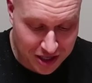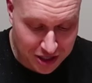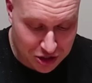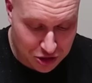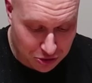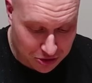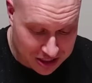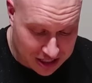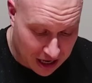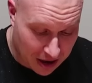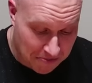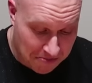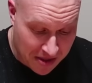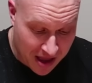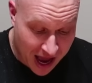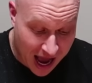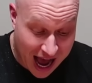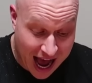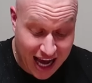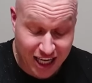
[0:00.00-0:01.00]
gonna do some
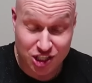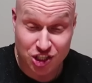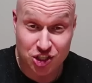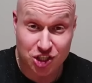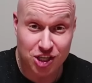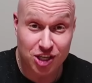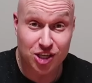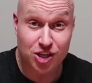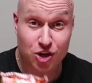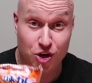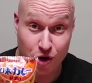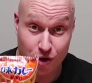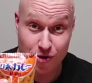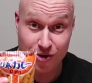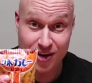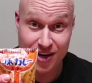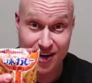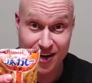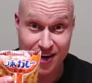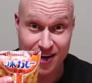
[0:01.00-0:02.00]
aji
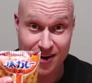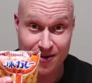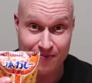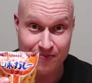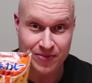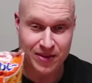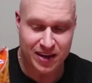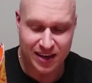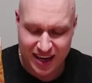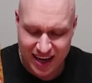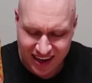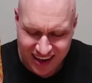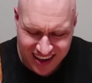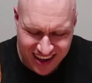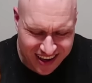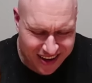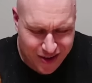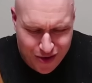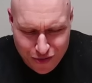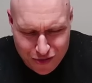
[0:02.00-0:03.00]
curry.
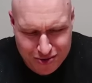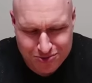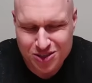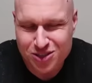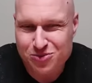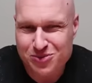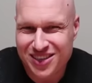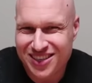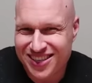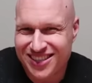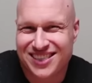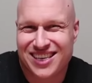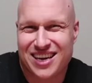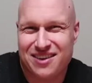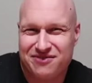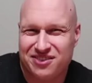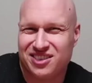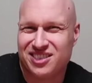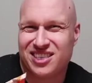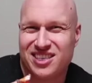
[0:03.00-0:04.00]
Gotta go from sweet to
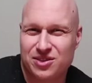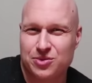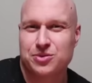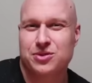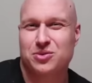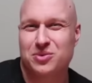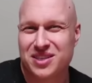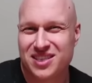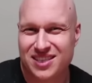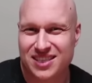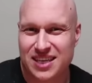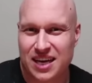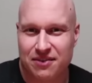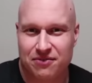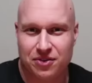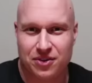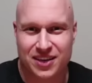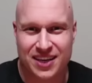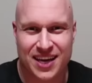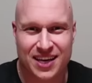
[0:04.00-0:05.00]
savory, sweet to
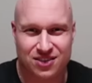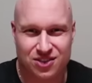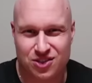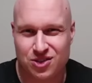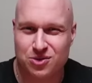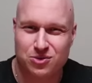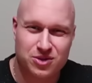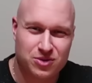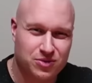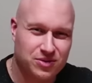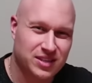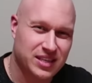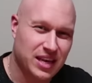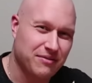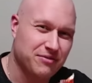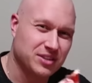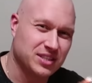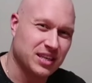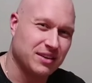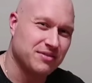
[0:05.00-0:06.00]
savory. You can't just do
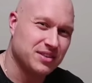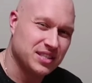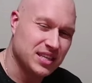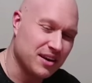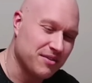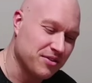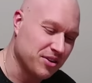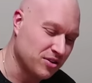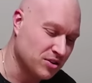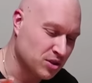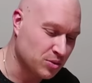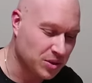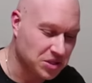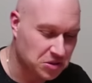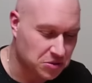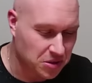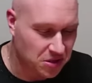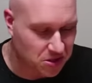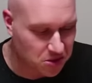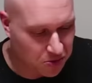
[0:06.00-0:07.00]
savory, sweet,
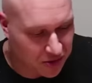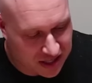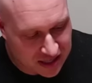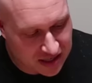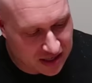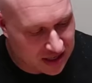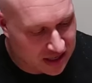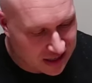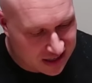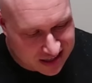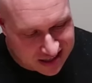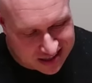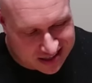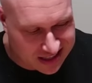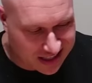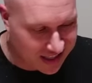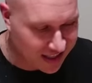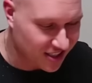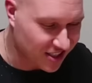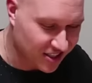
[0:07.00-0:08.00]
sweet, sweet, because
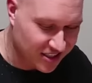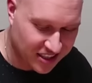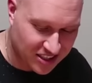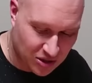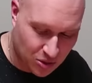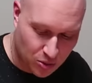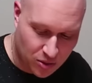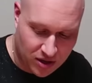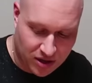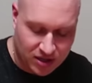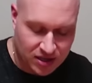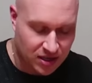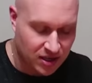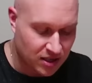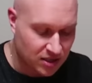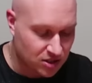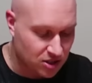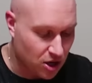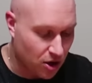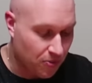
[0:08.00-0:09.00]
then it just doesn't work.
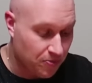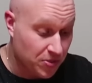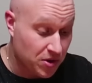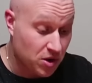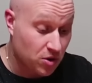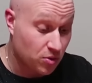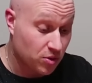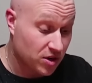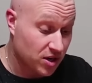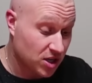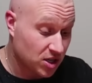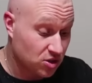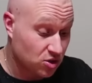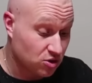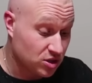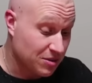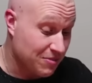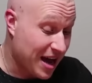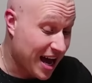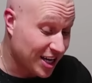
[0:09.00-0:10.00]
So, we're gonna do
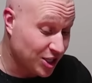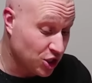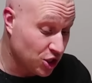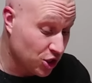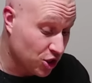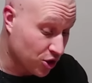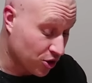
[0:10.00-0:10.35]
some aji